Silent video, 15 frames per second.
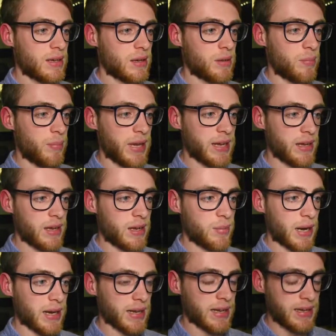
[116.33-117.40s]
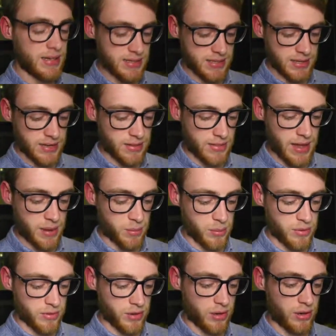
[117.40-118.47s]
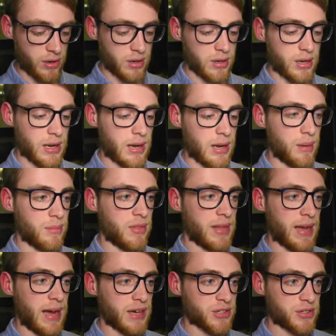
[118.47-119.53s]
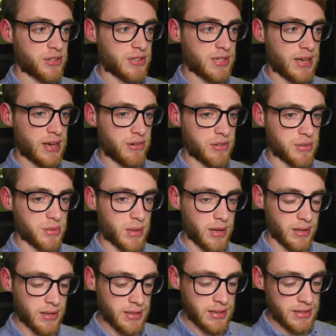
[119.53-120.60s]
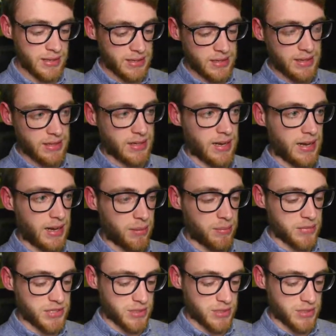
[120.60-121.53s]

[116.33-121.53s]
bigger packets, and then we've got um, the extras here as well. Um, so